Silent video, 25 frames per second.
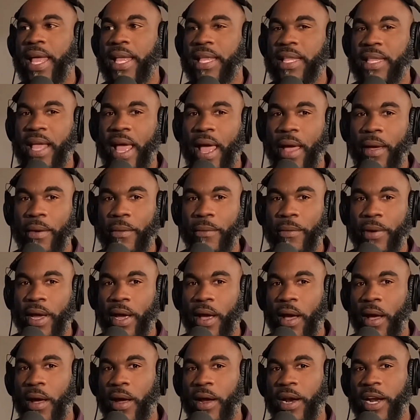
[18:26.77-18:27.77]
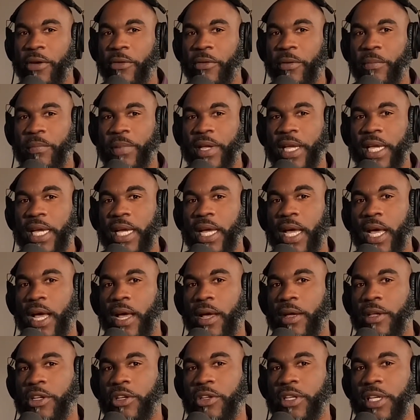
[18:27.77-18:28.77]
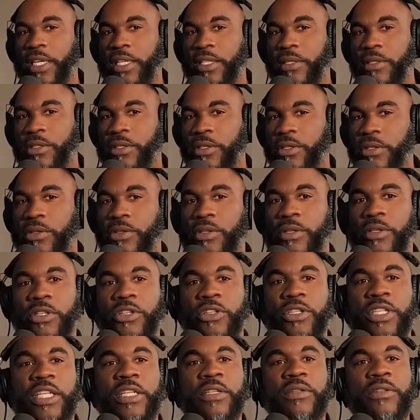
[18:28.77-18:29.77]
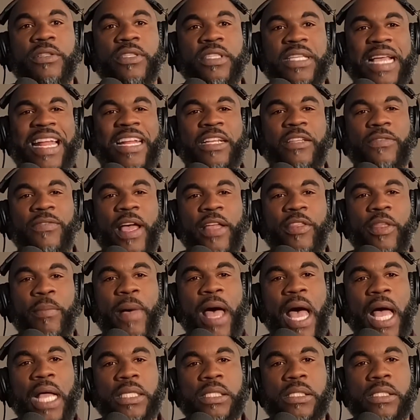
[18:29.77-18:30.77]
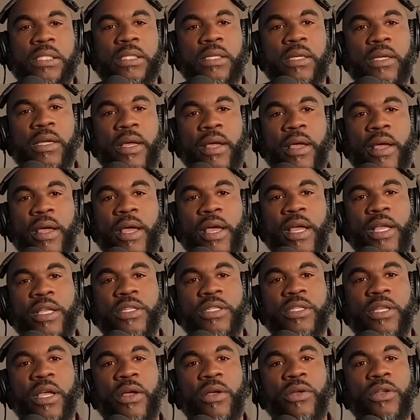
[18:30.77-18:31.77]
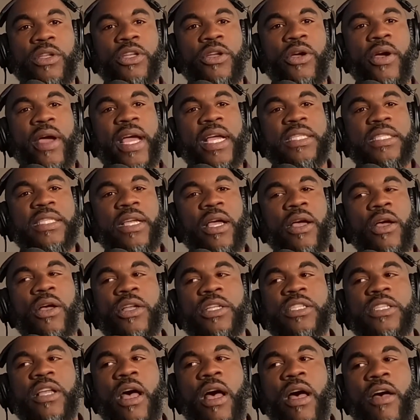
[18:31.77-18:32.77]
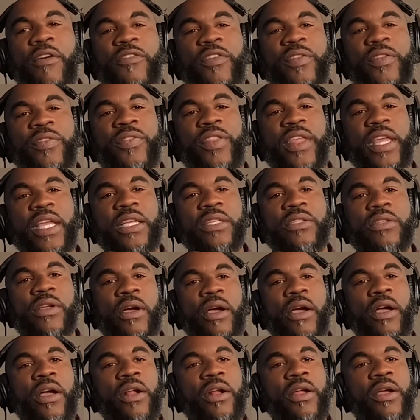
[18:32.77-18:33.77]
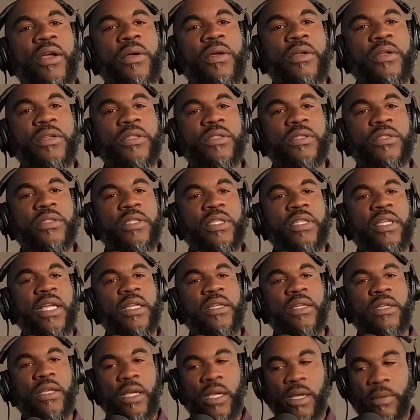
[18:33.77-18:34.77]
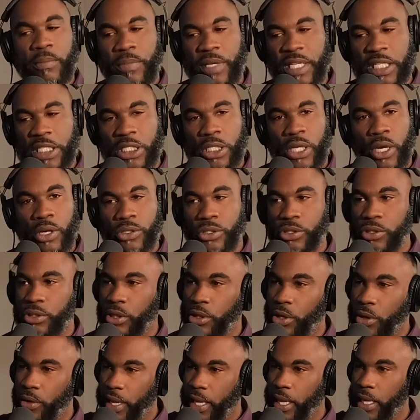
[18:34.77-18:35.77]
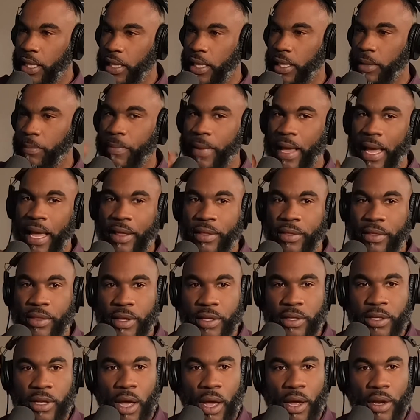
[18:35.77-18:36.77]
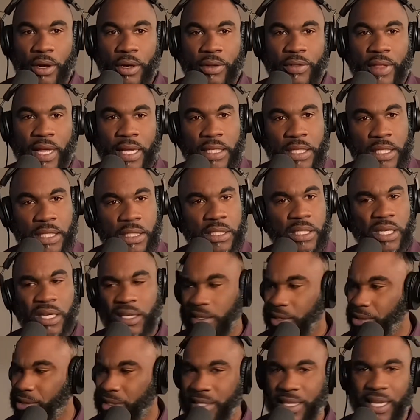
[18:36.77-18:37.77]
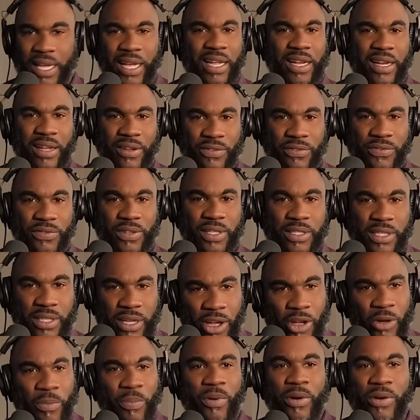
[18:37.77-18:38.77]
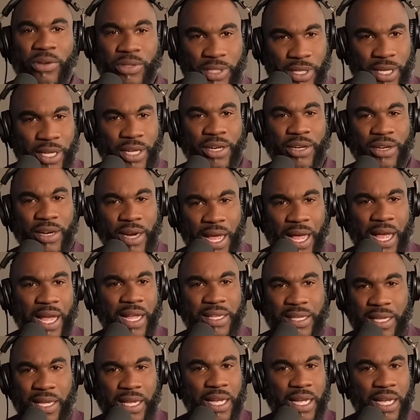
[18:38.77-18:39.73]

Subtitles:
in that regard, it would be you didn't satisfy the bots, and so your SEO is off, and things aren't going to be searched quickly by the daughter that needs to understand if this GoPro is good or not.